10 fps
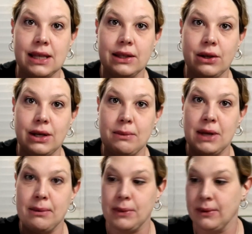like a little nip
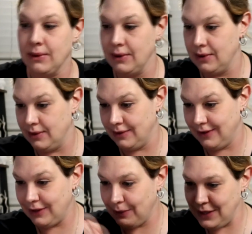nip.
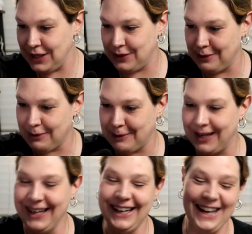You're like, what you doing,
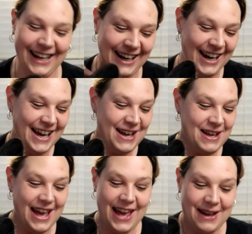mama?
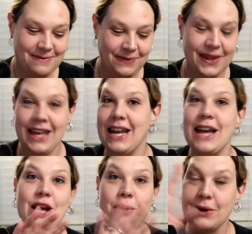And
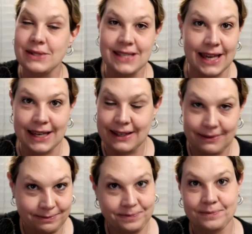I know there's like,
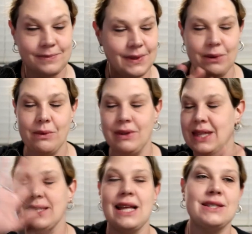
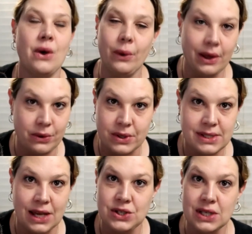that's a whole other
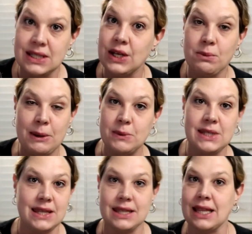discussion, because I know people
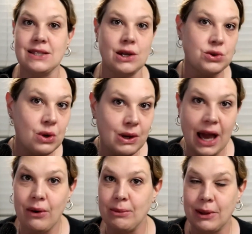say that that's not true
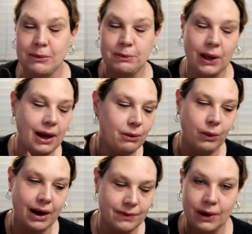now and blah, blah, blah,
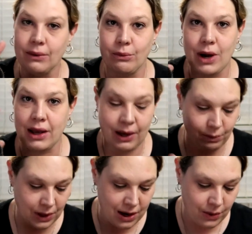whatever. We're
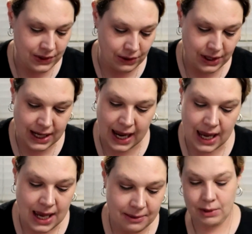not going there
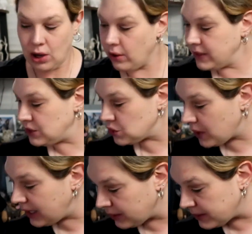today. But all these
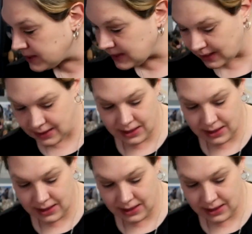trainers